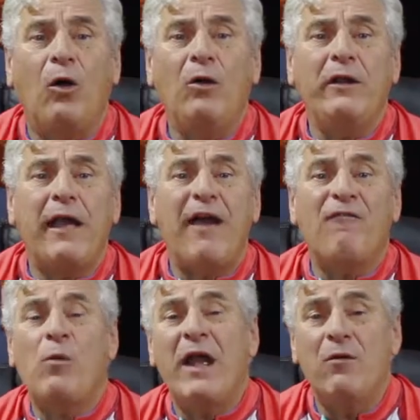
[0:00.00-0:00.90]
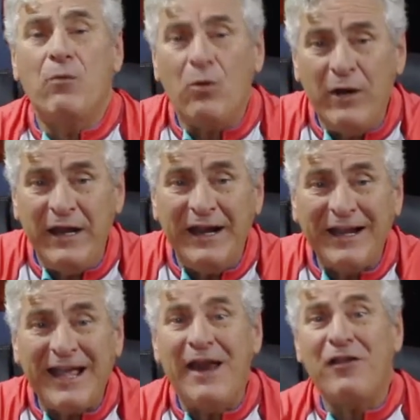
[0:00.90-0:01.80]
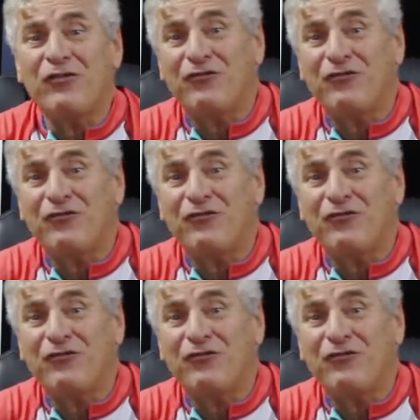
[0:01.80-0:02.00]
only to have Wayne Rooney get his